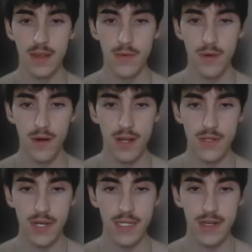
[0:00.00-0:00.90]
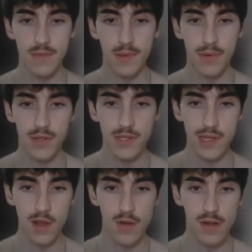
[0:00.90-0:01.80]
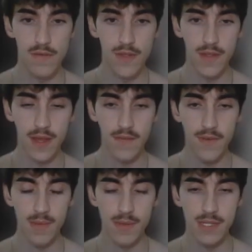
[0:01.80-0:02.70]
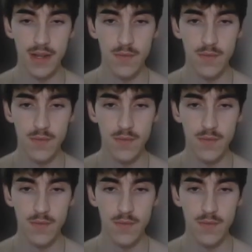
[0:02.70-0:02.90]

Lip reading: or not take us out, but put us low enough that they can farm us down.